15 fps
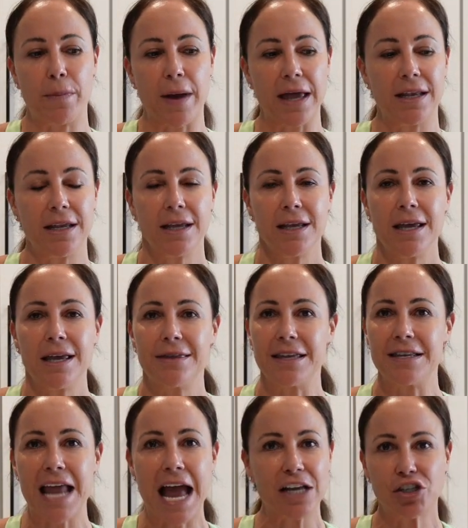But the
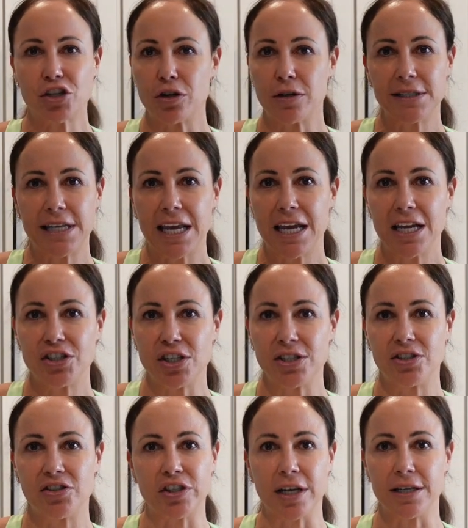national stage
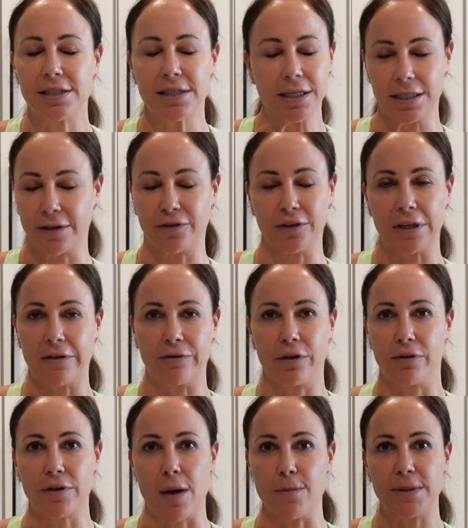is just a different level
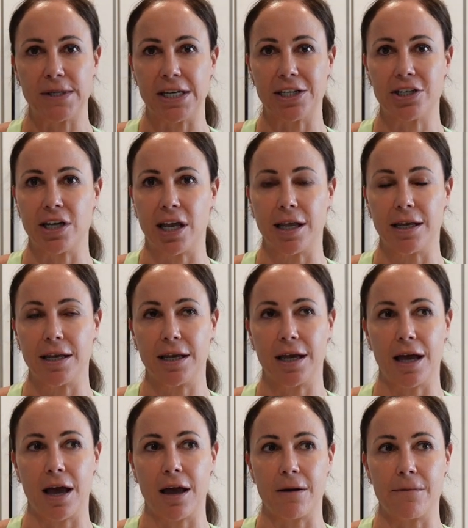of competition.
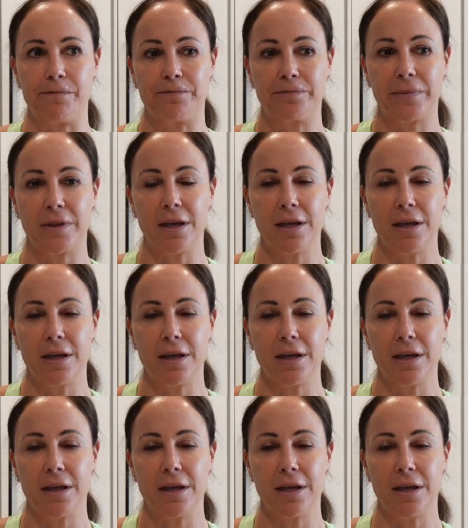Um,